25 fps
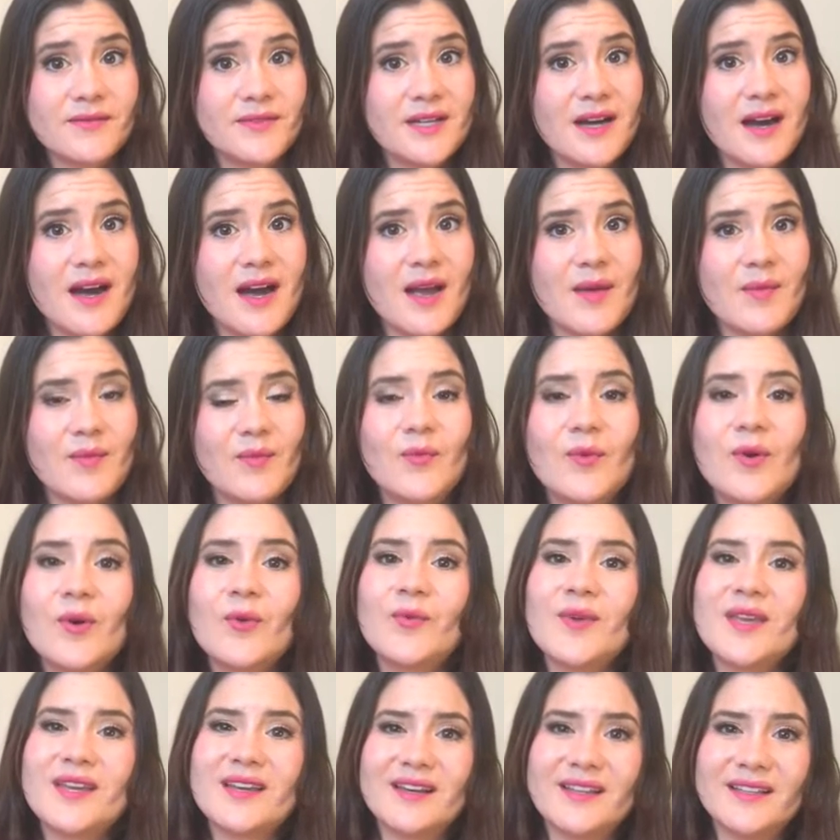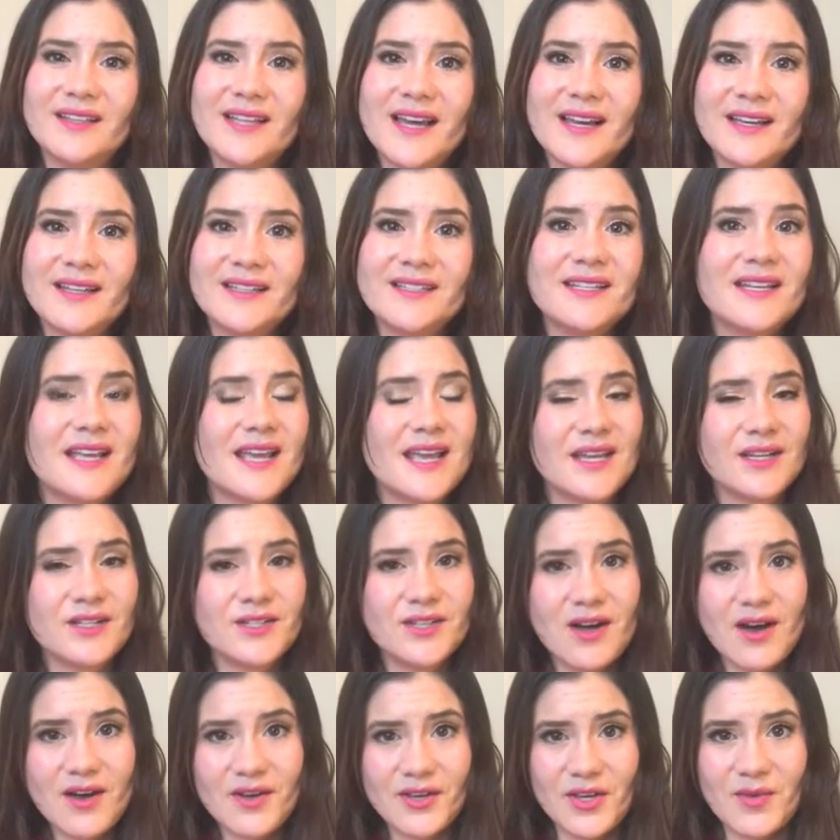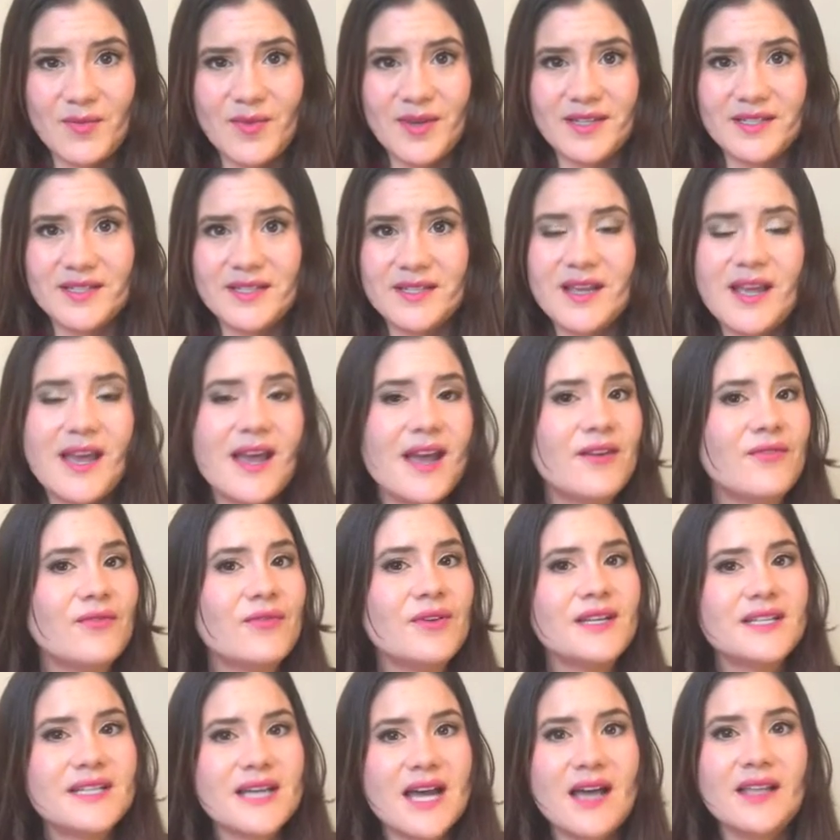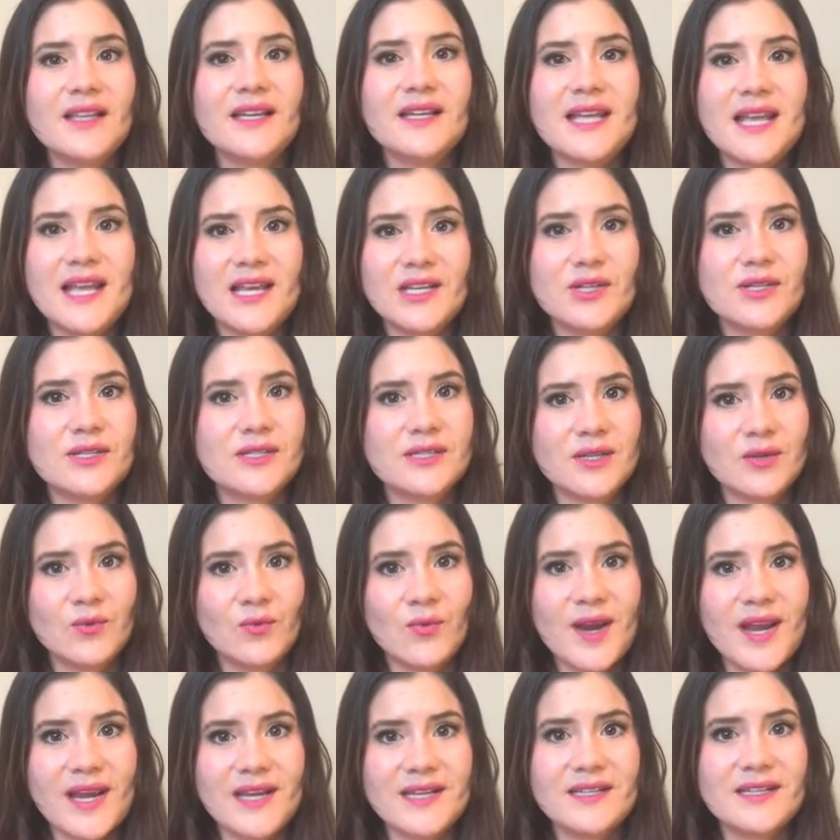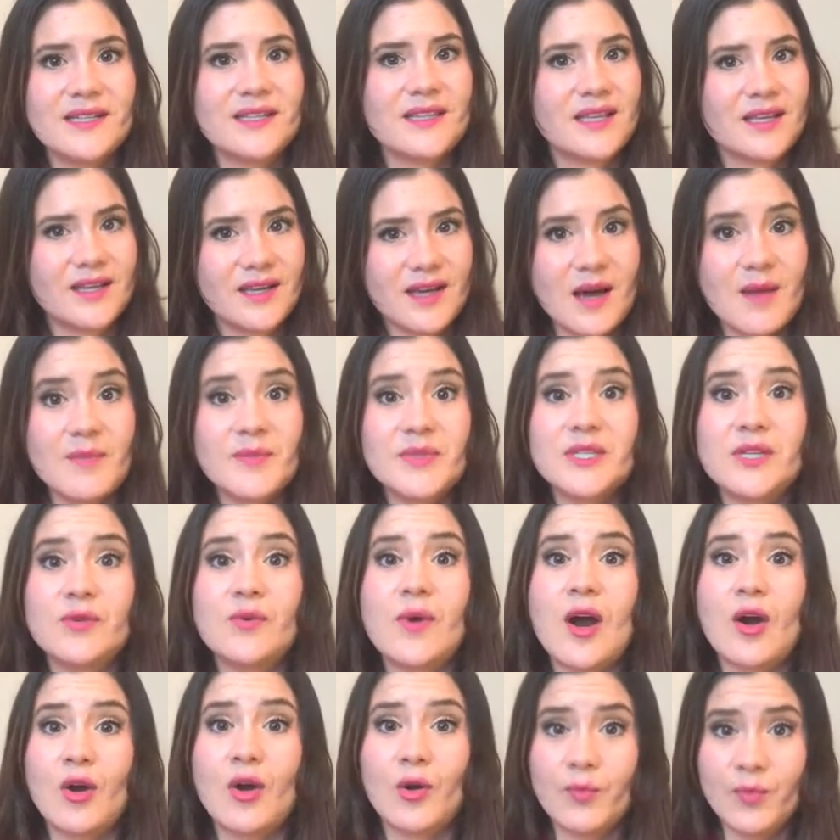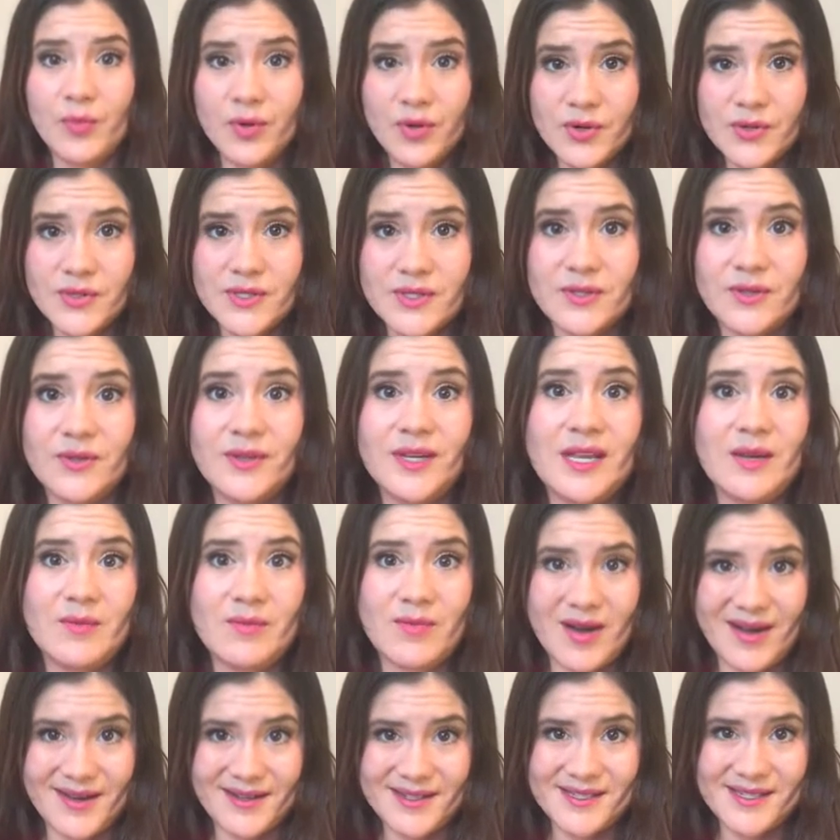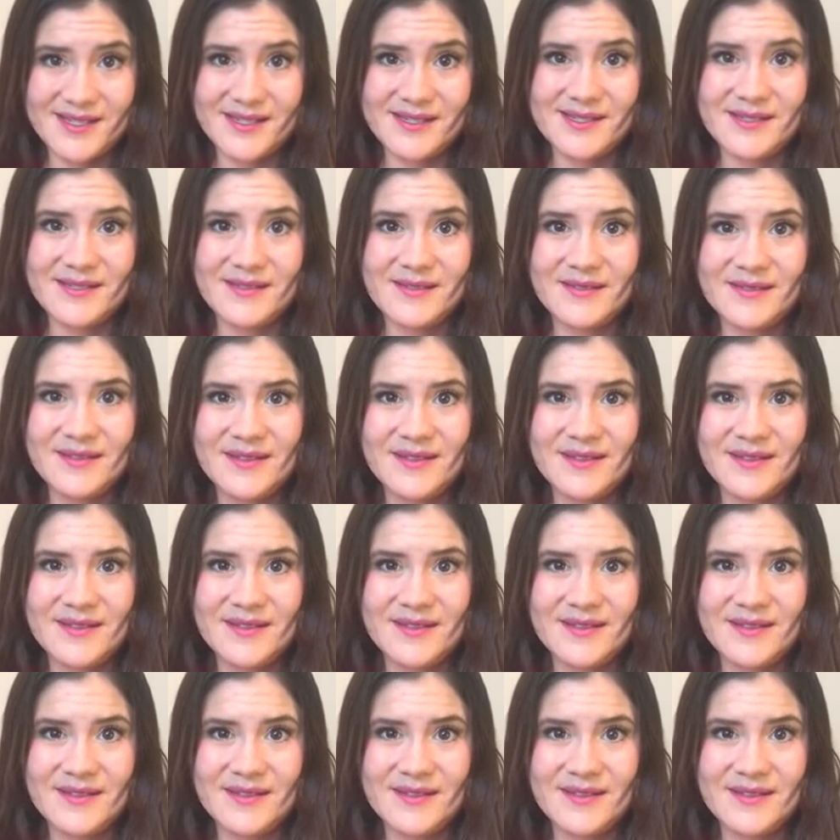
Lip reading: time where we collect and document every talent agency rate that comes to our personal inboxes.